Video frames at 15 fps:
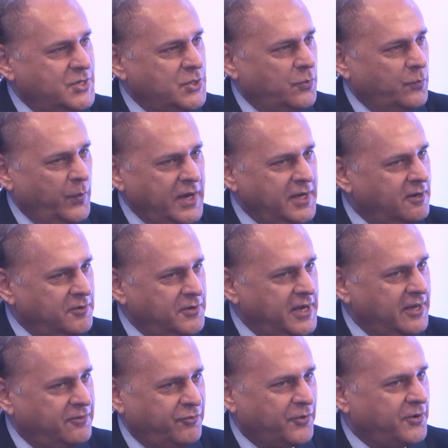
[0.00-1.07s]
We don't
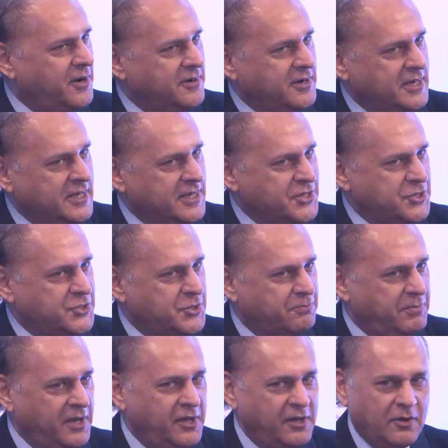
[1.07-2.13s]
need 400 years to
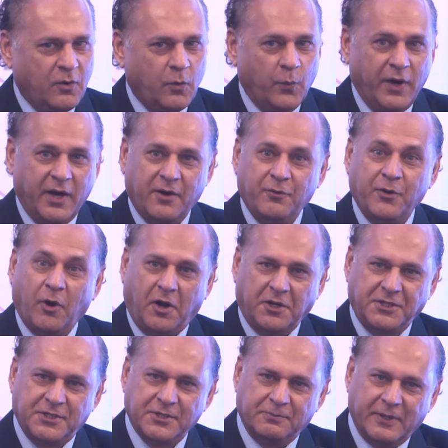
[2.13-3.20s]
be where we
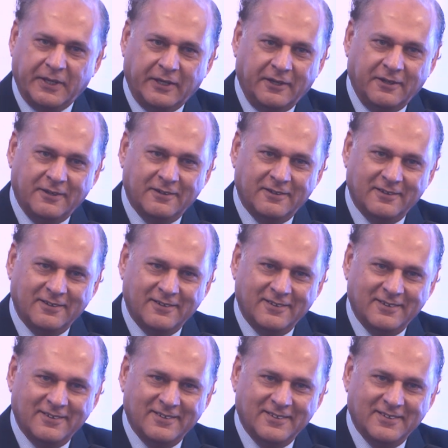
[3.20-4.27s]
ought to be.
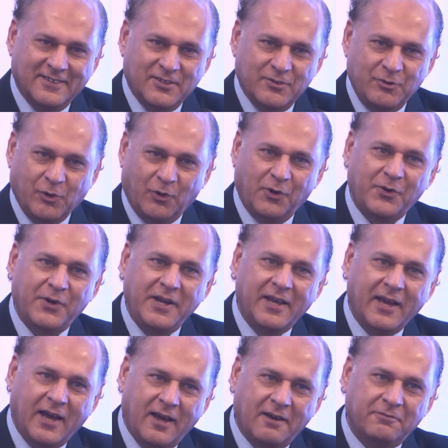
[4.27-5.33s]
We already
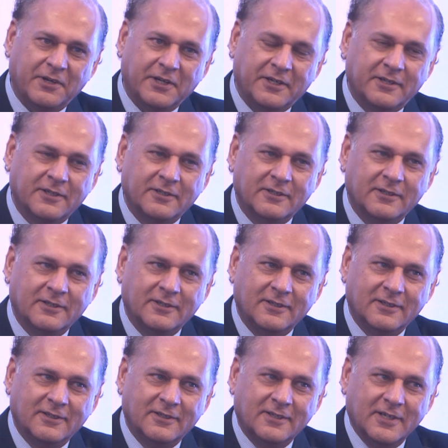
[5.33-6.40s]
have it.
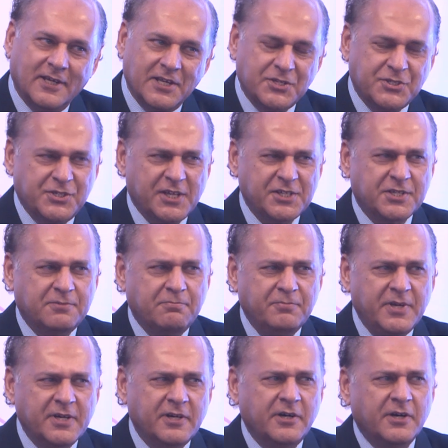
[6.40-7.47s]
It's just
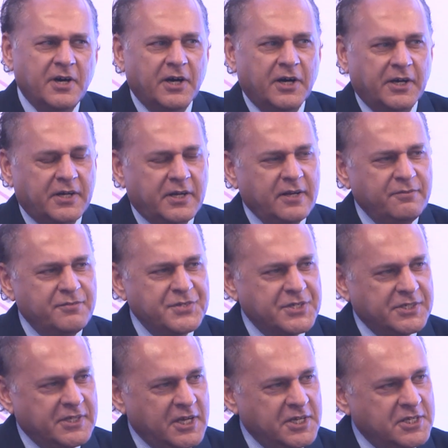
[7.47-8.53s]
mere
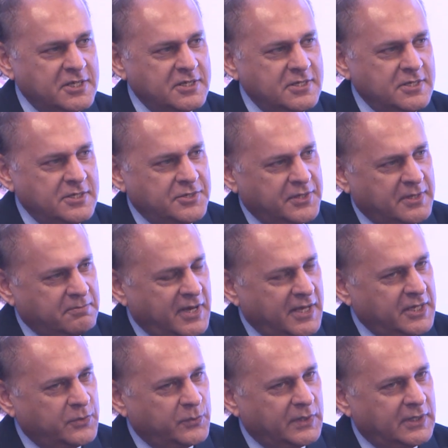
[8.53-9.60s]
revisitation to the
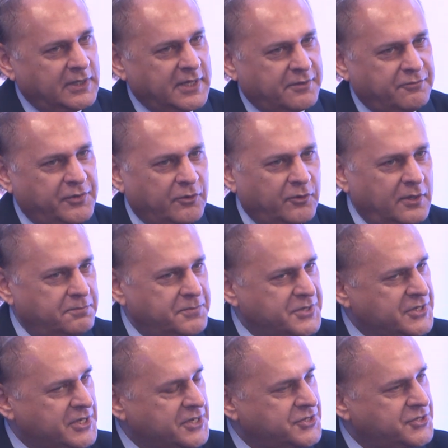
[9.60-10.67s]
manual that we all
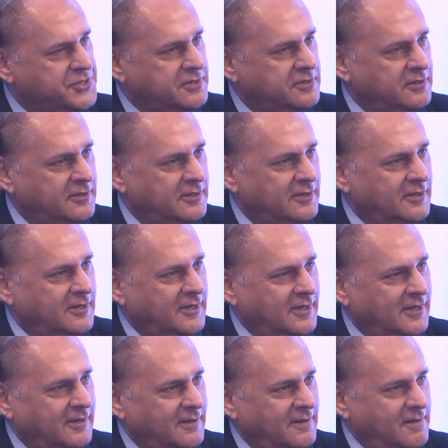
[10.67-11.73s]
possess,
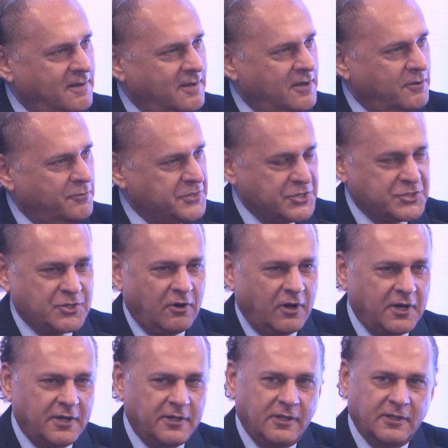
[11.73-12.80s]
which is
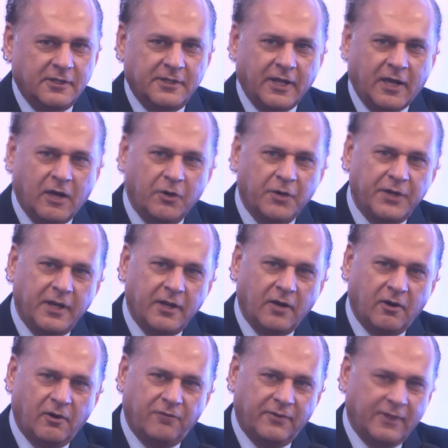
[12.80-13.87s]
called the
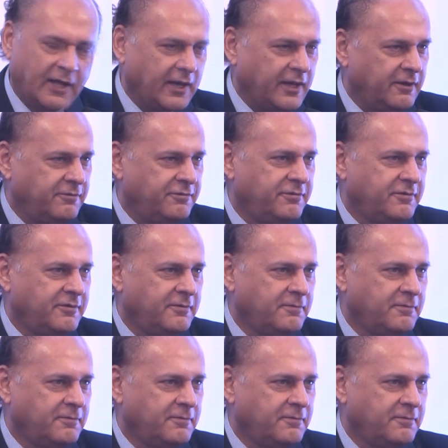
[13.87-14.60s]
coding of life.